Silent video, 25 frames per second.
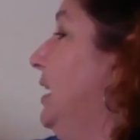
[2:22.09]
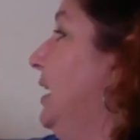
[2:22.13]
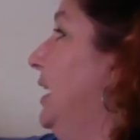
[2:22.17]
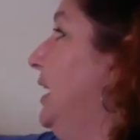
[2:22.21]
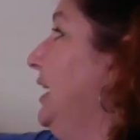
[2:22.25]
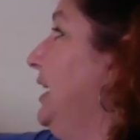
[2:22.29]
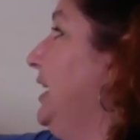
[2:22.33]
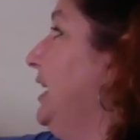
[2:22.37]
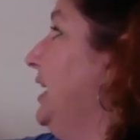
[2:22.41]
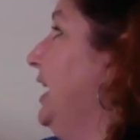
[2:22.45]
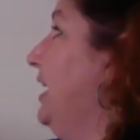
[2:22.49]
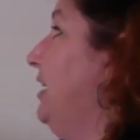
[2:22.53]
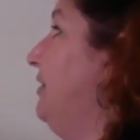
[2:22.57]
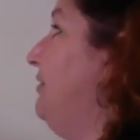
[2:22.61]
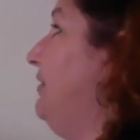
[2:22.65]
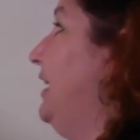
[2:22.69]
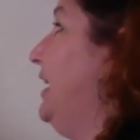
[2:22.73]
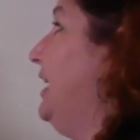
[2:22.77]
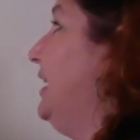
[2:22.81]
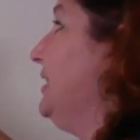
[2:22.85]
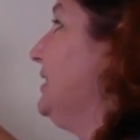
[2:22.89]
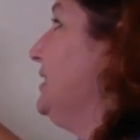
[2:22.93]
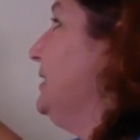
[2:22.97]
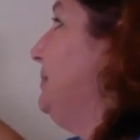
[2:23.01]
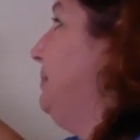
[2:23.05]
I could have
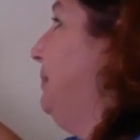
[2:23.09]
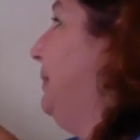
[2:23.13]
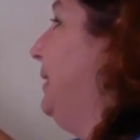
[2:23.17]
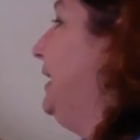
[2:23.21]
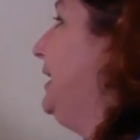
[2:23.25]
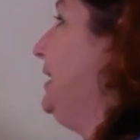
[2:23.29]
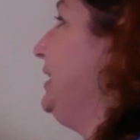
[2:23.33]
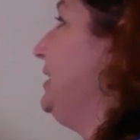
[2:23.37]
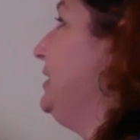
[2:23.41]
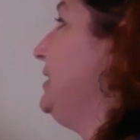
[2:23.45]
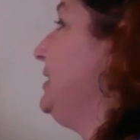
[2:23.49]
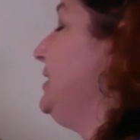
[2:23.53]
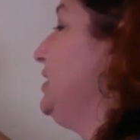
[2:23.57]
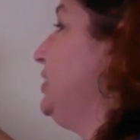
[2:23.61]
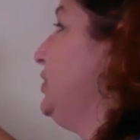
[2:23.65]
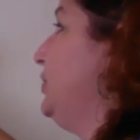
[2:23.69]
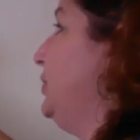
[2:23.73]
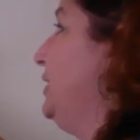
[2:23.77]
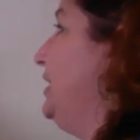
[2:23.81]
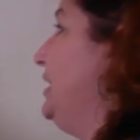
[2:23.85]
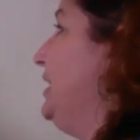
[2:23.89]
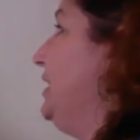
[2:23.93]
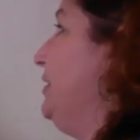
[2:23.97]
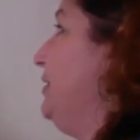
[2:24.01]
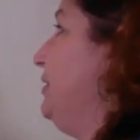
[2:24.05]
x minus
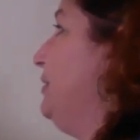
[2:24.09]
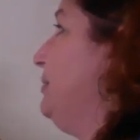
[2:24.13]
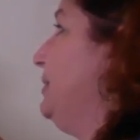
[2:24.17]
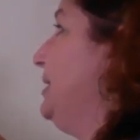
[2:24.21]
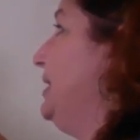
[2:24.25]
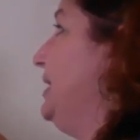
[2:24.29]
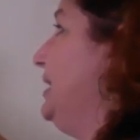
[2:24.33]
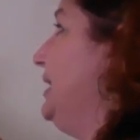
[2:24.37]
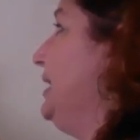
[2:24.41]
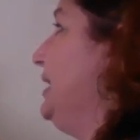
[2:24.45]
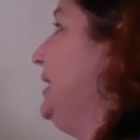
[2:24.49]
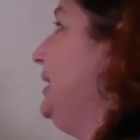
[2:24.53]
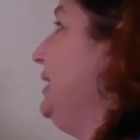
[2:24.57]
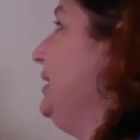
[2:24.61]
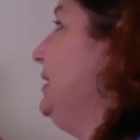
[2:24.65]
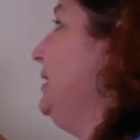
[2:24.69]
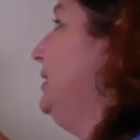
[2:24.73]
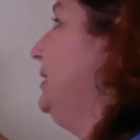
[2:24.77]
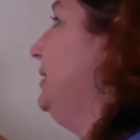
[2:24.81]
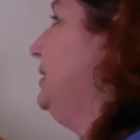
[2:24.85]
23